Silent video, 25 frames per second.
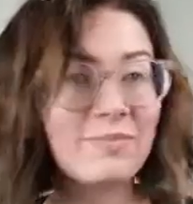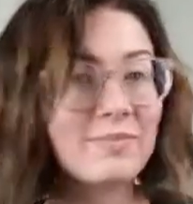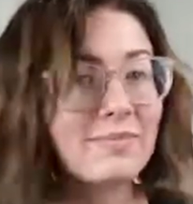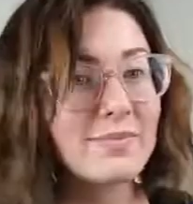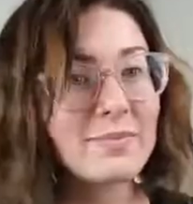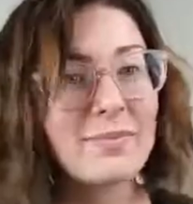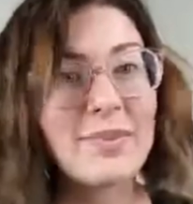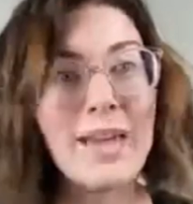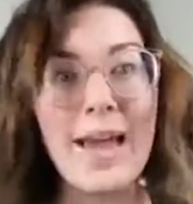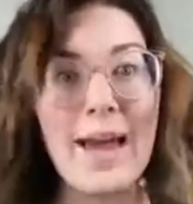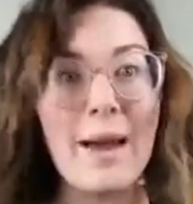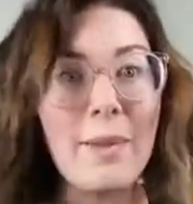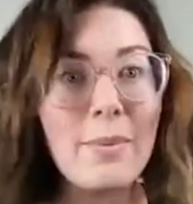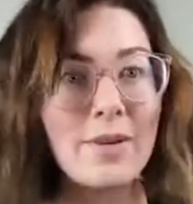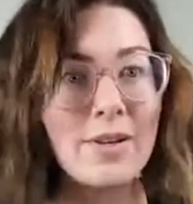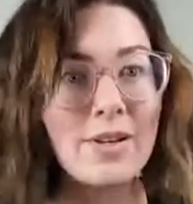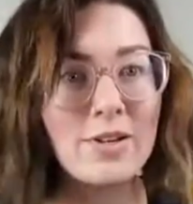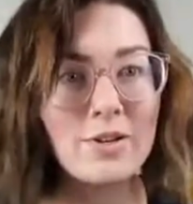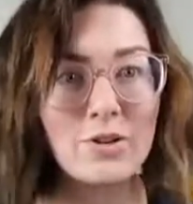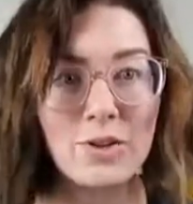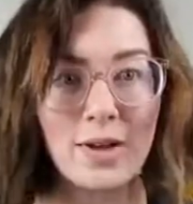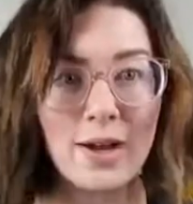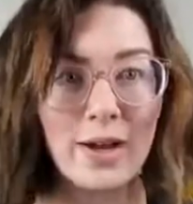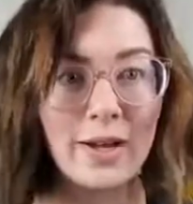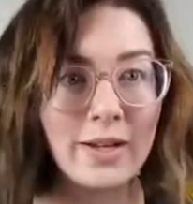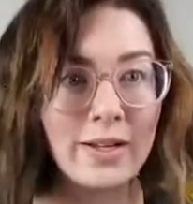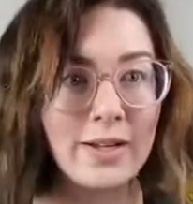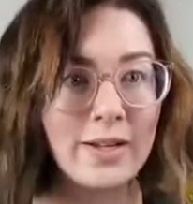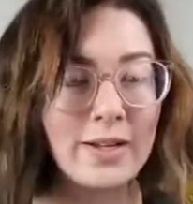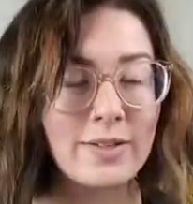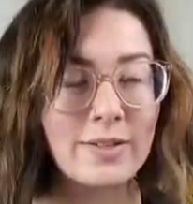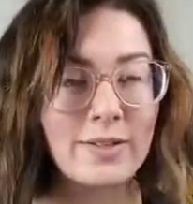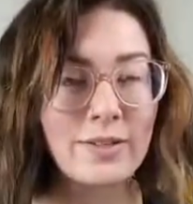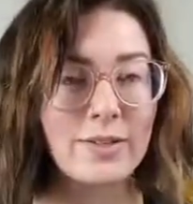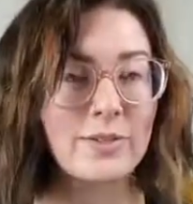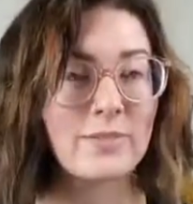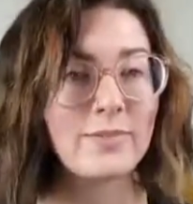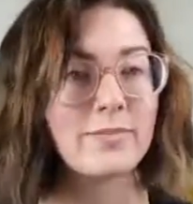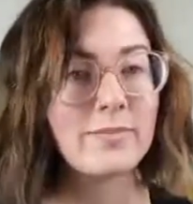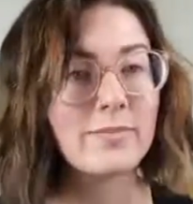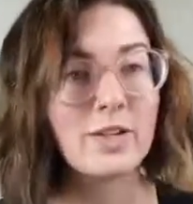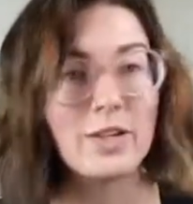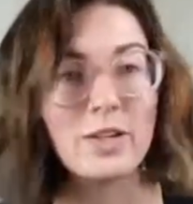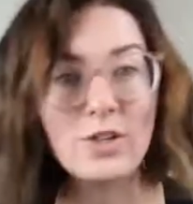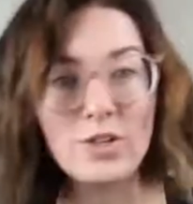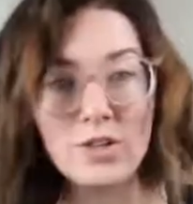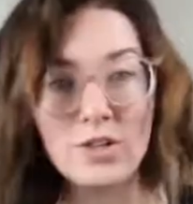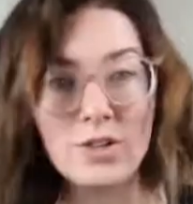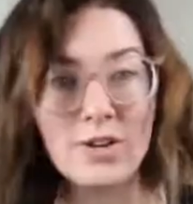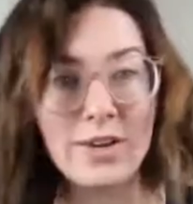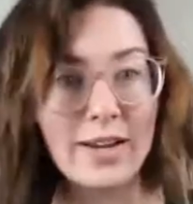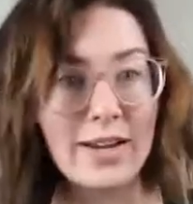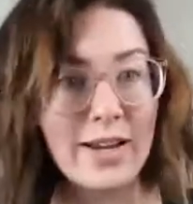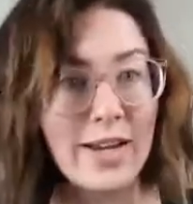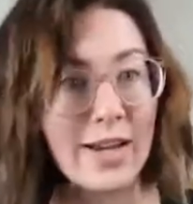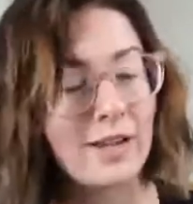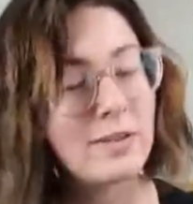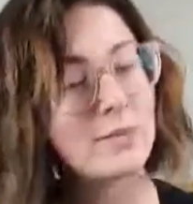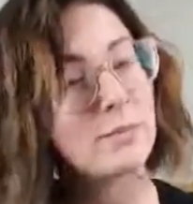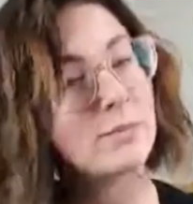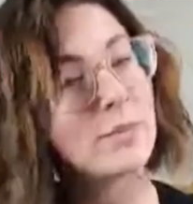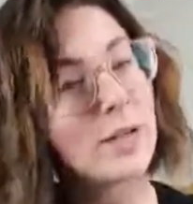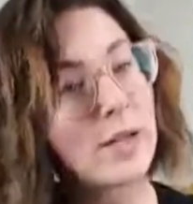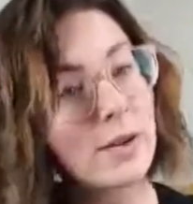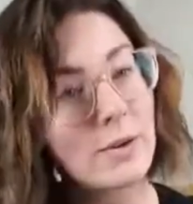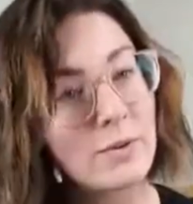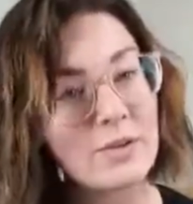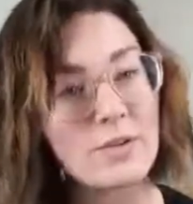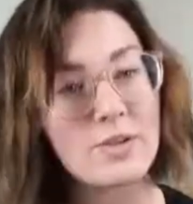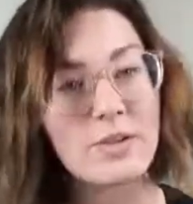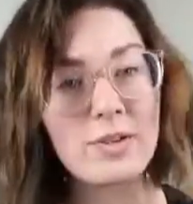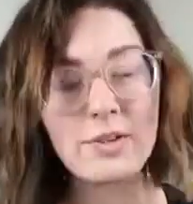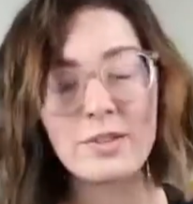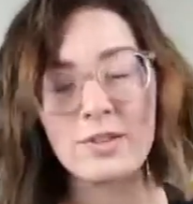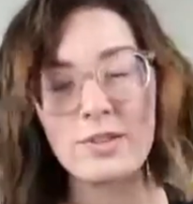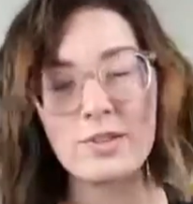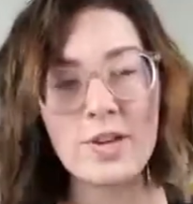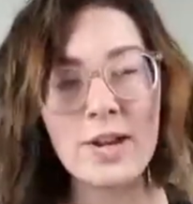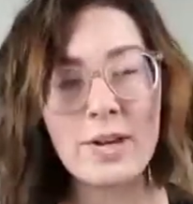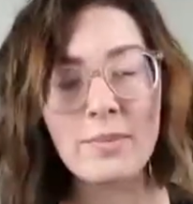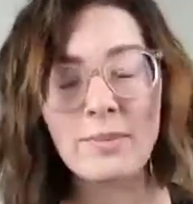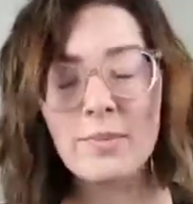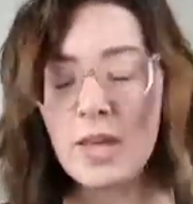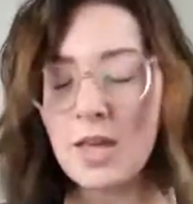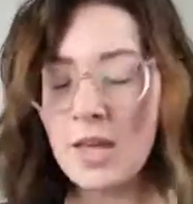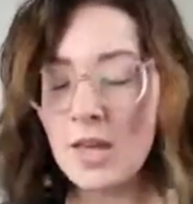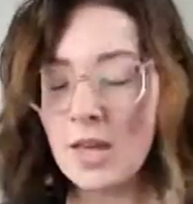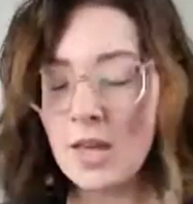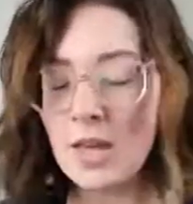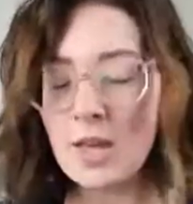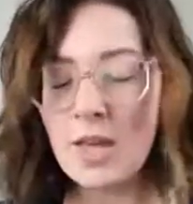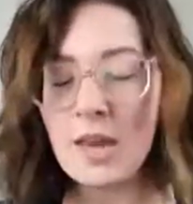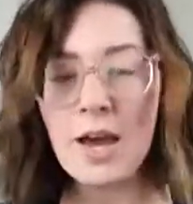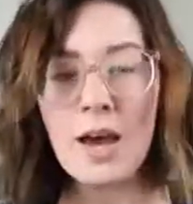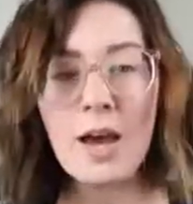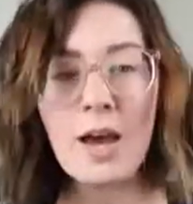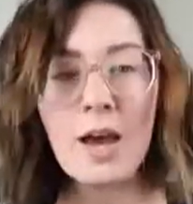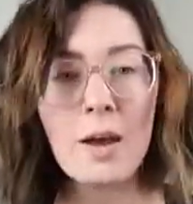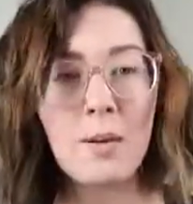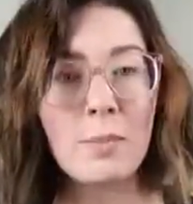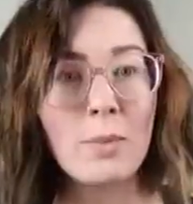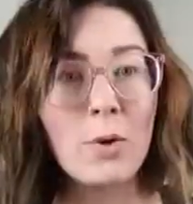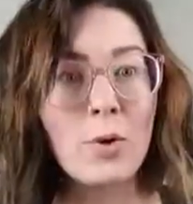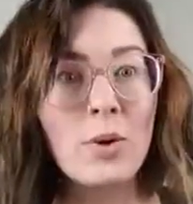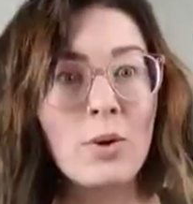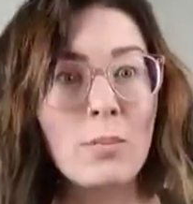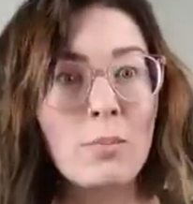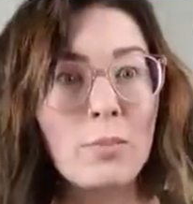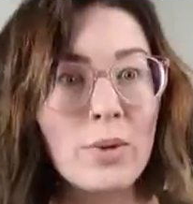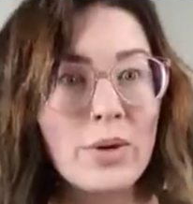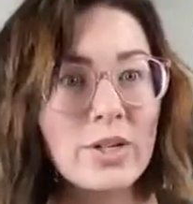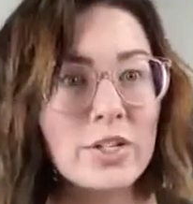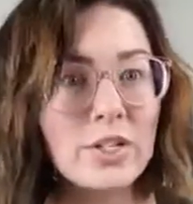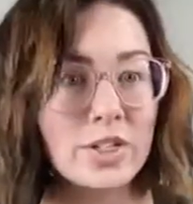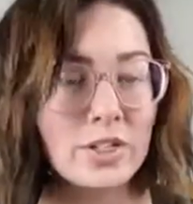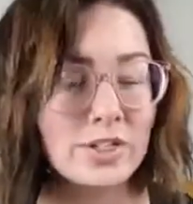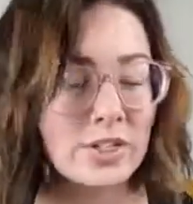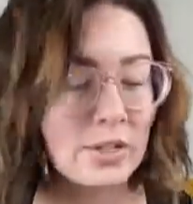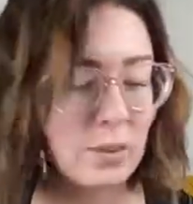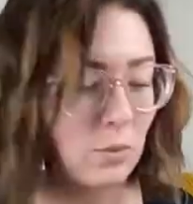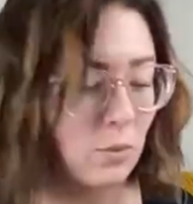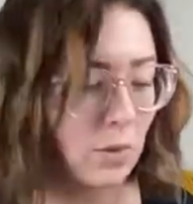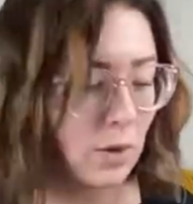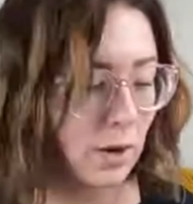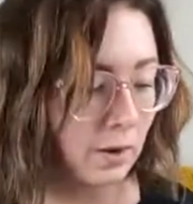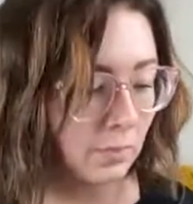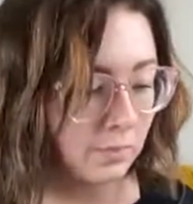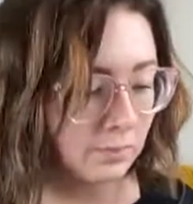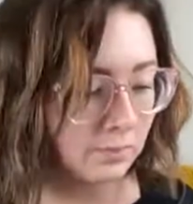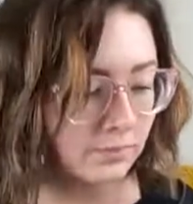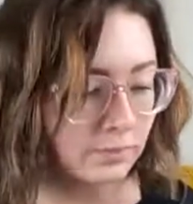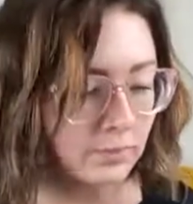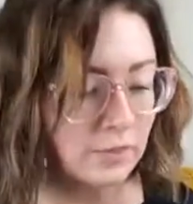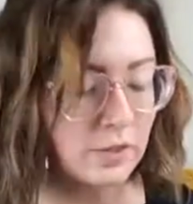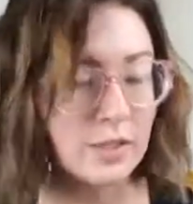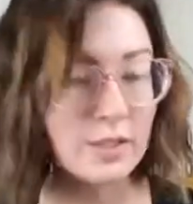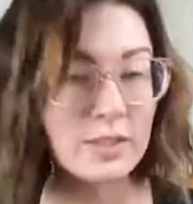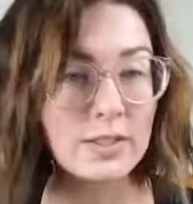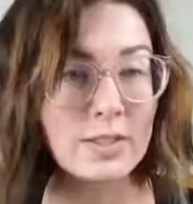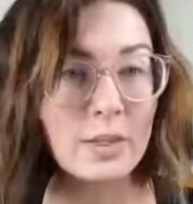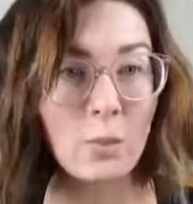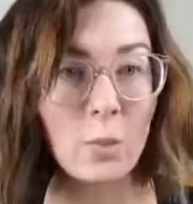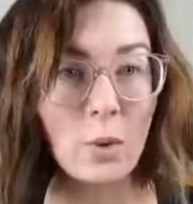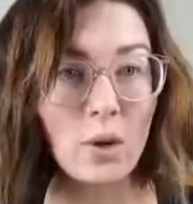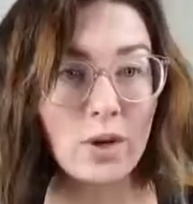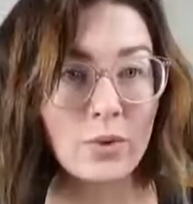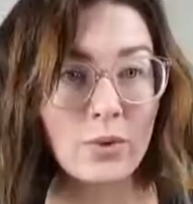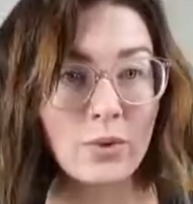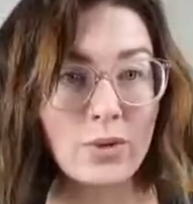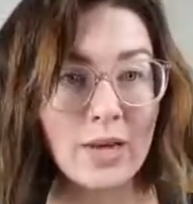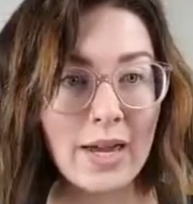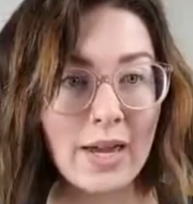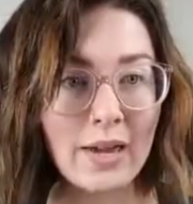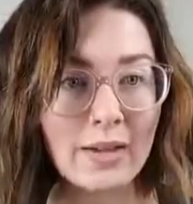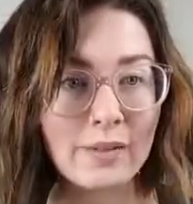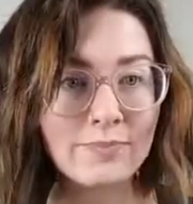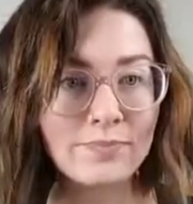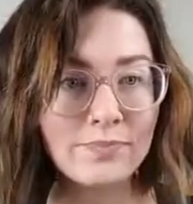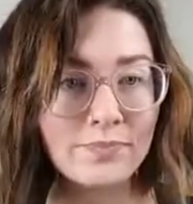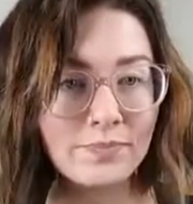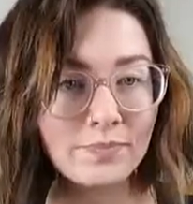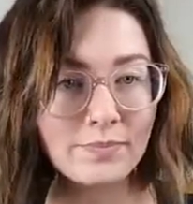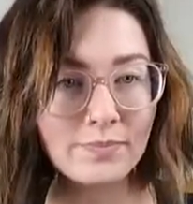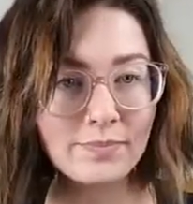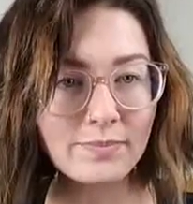Be happy to try and answer. Not sure I can, but I will certainly try. Or point you somewhere to someone who can.